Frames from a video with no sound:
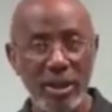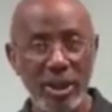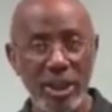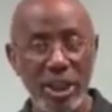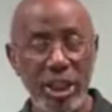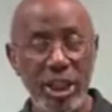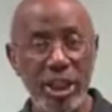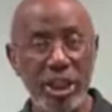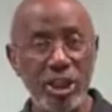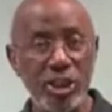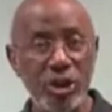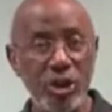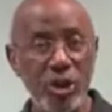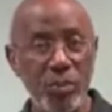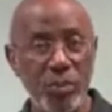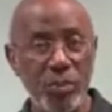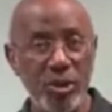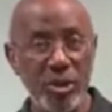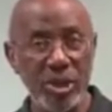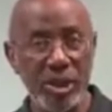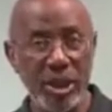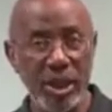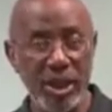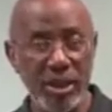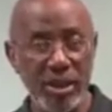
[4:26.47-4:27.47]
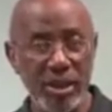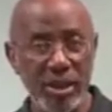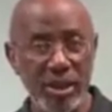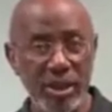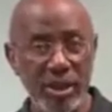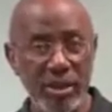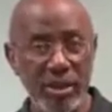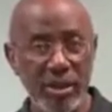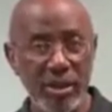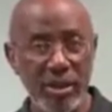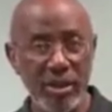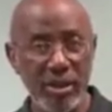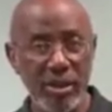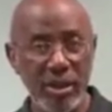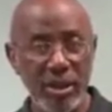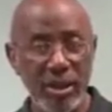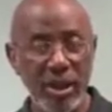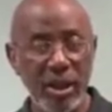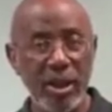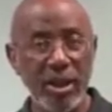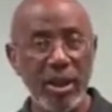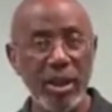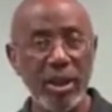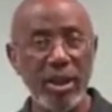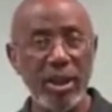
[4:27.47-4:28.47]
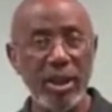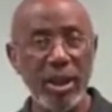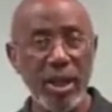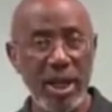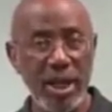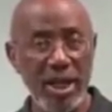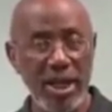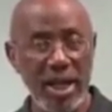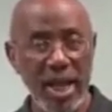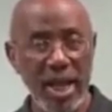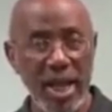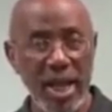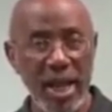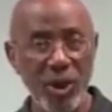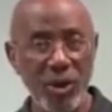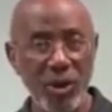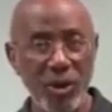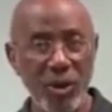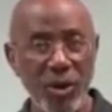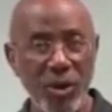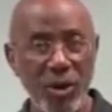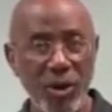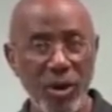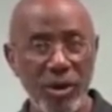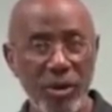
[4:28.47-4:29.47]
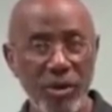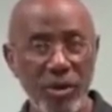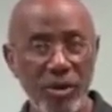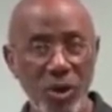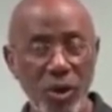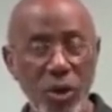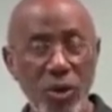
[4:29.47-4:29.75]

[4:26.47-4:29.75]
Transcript: this superintendent, Connie Hathorn,